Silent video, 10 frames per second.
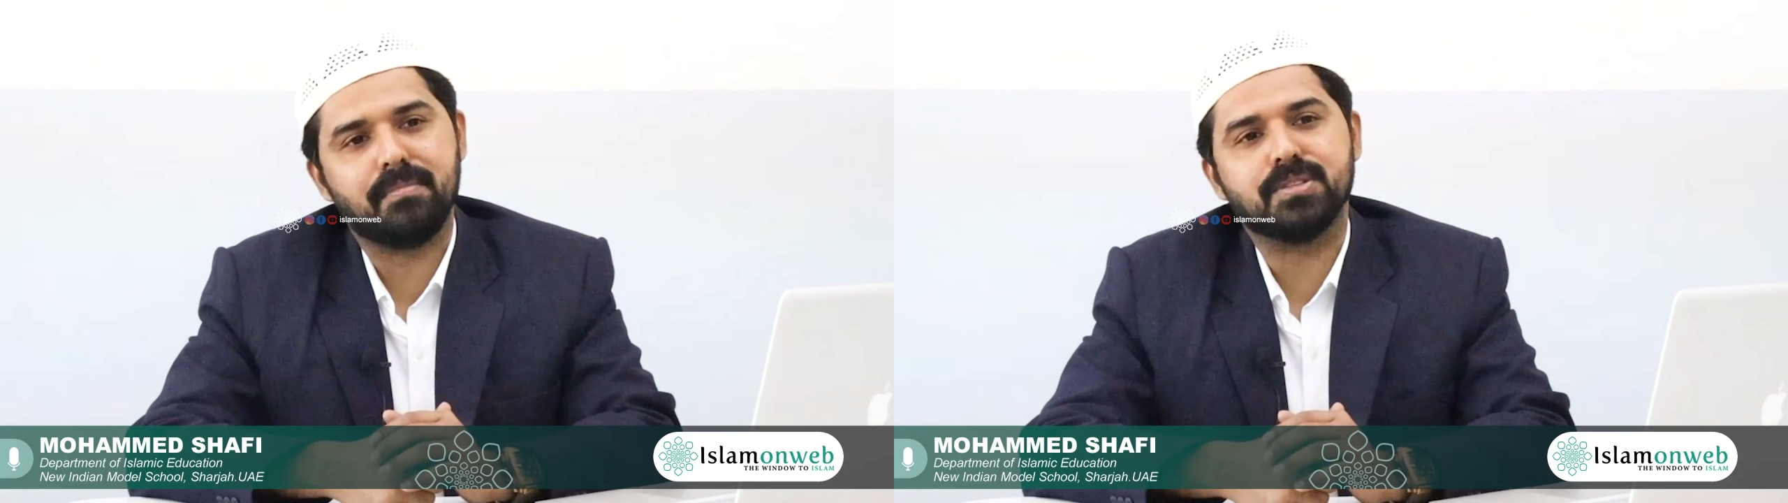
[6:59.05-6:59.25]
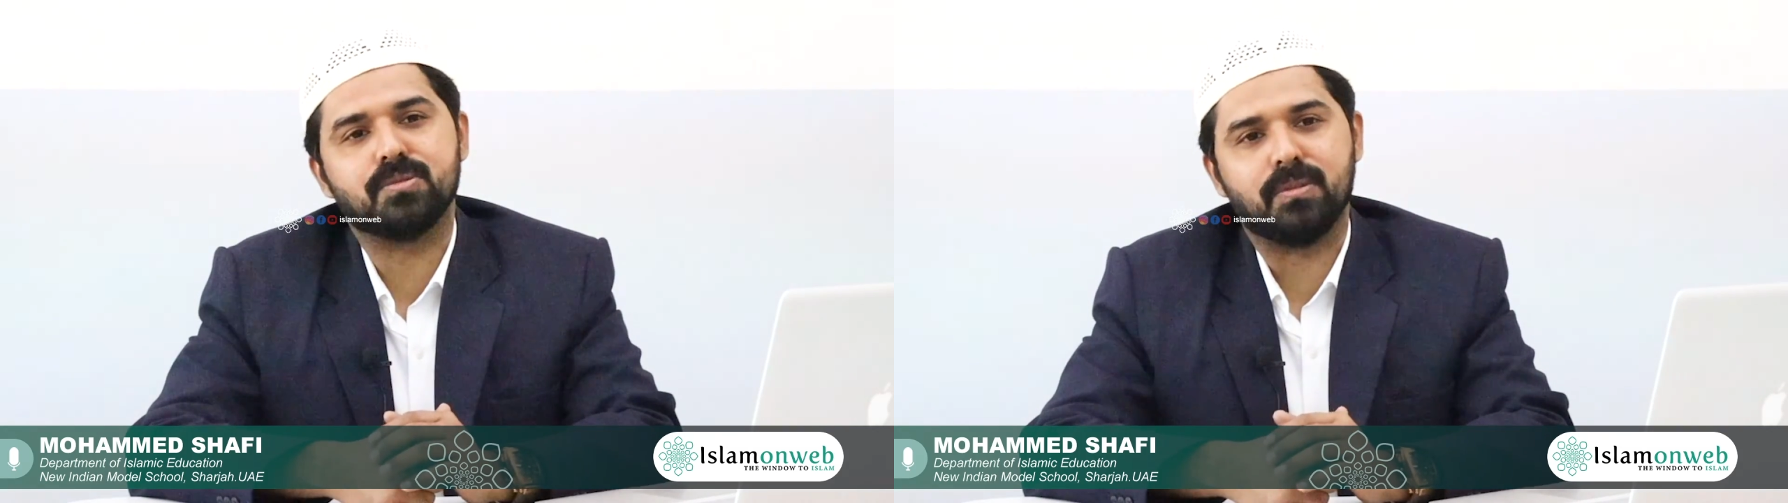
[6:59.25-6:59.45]

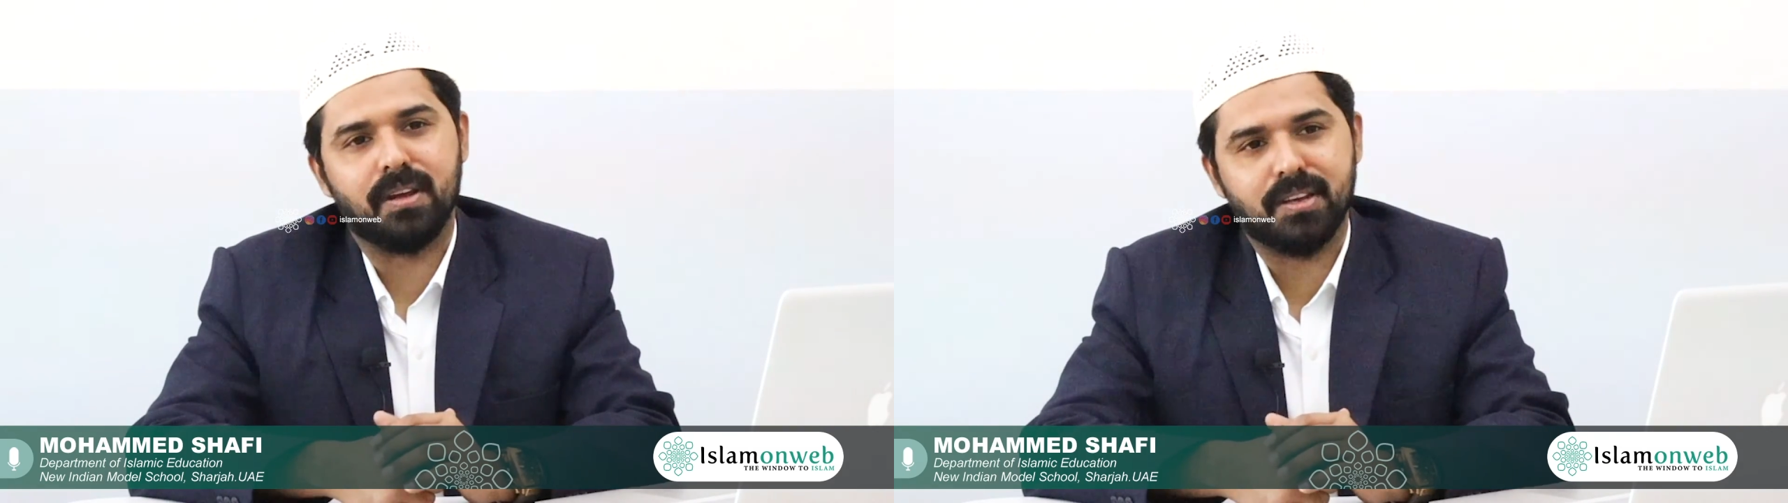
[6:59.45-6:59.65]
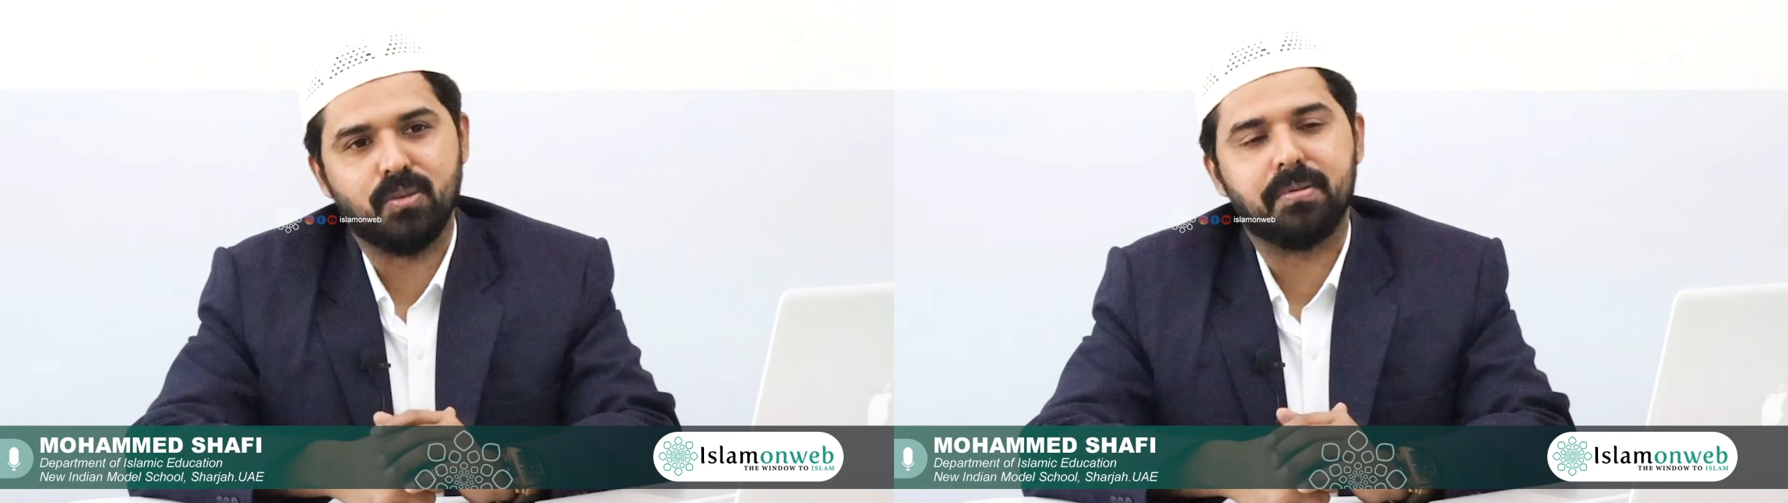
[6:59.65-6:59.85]

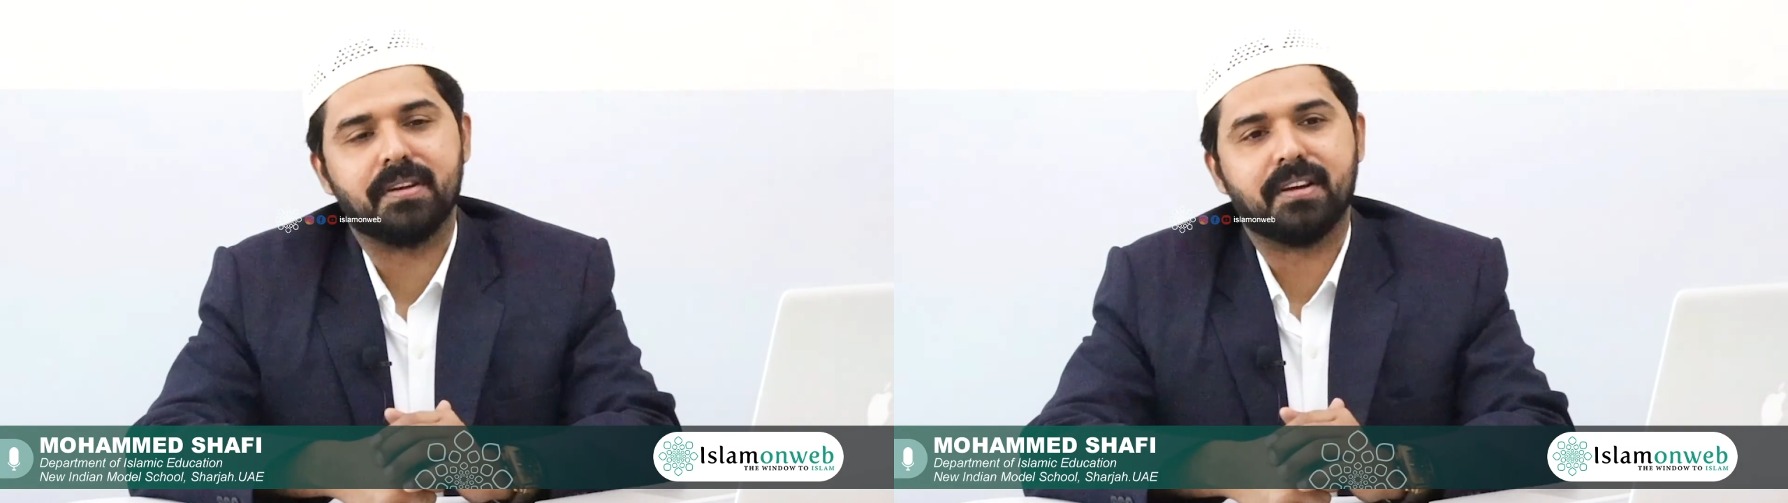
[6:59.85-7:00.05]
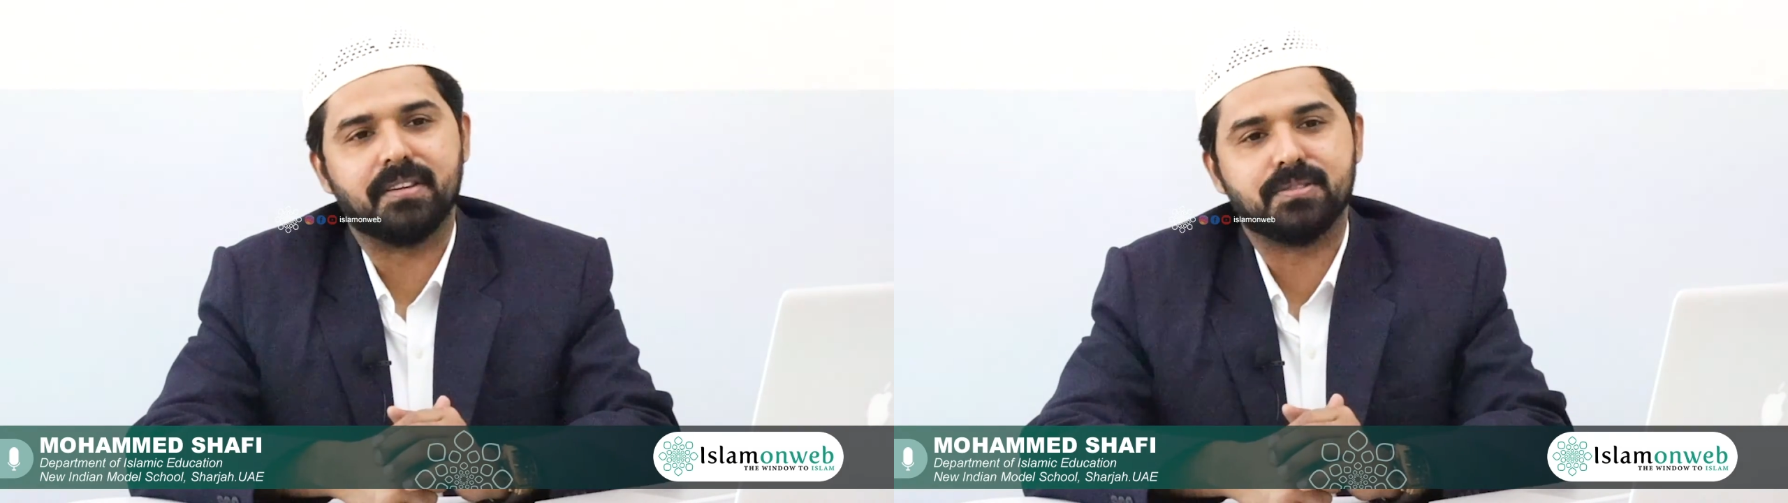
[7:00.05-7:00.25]
rahmatullahi
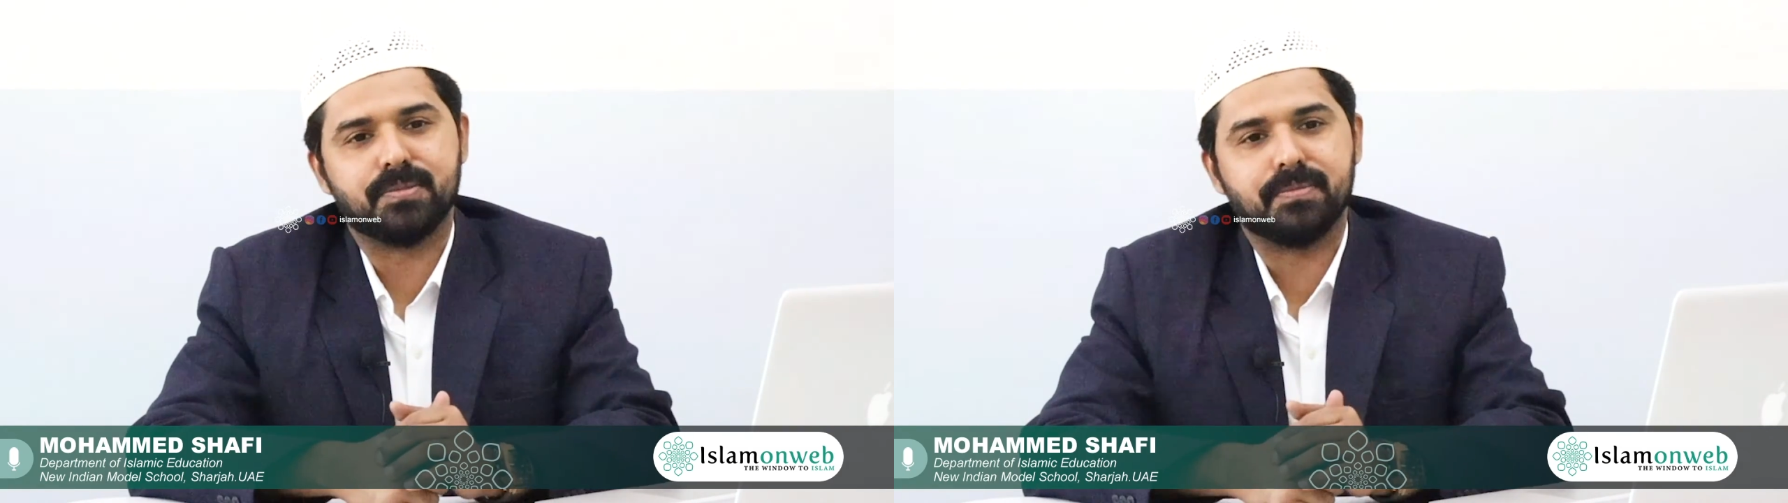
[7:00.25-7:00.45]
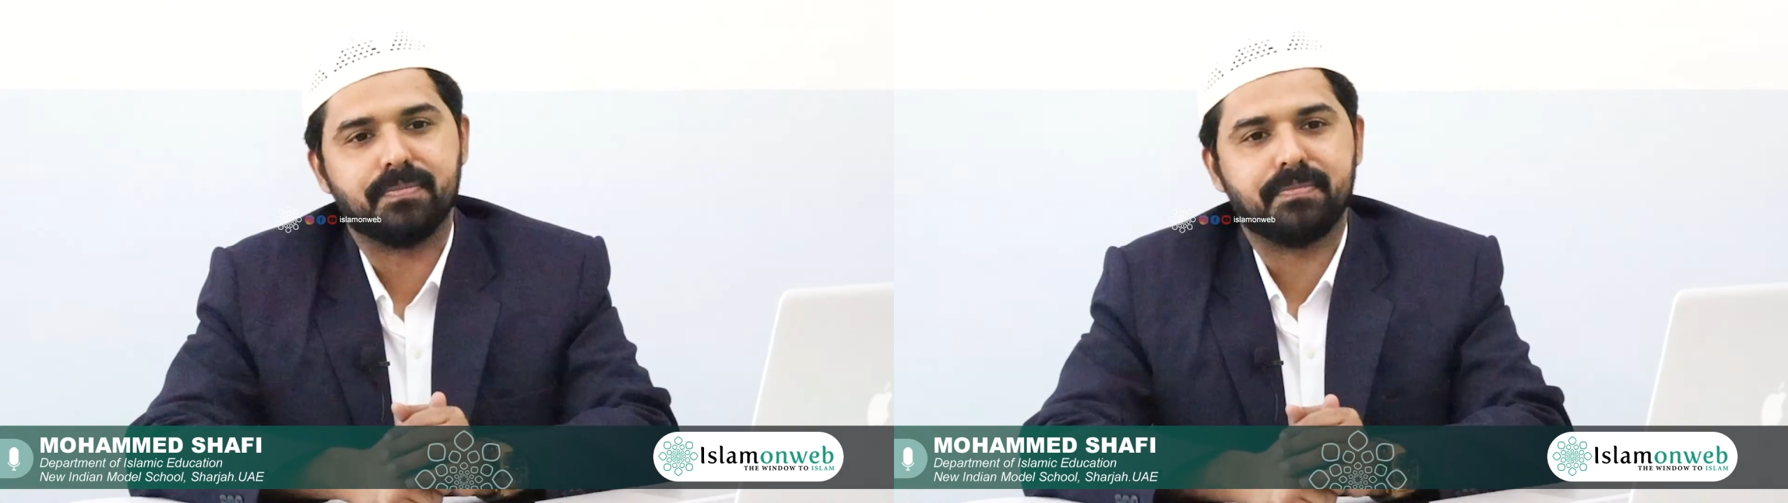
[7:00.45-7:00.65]
wa barakatuh.